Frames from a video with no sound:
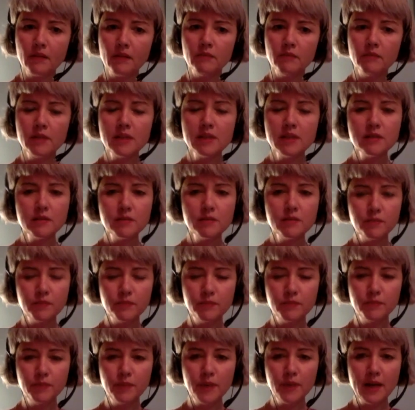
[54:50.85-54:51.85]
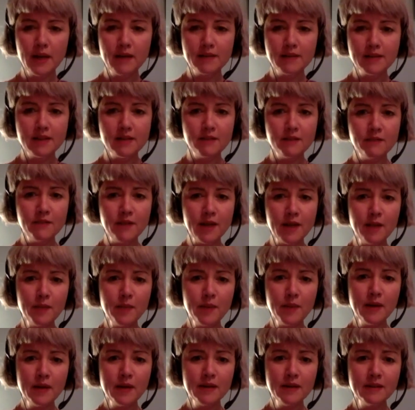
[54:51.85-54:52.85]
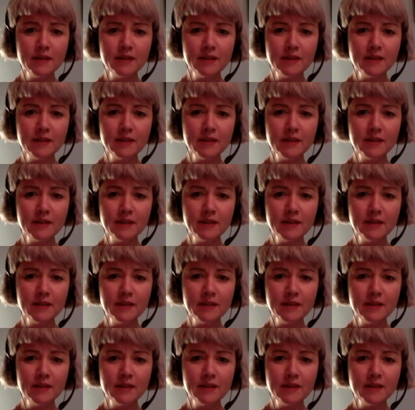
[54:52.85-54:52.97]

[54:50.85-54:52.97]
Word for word: we used to pronounce it weber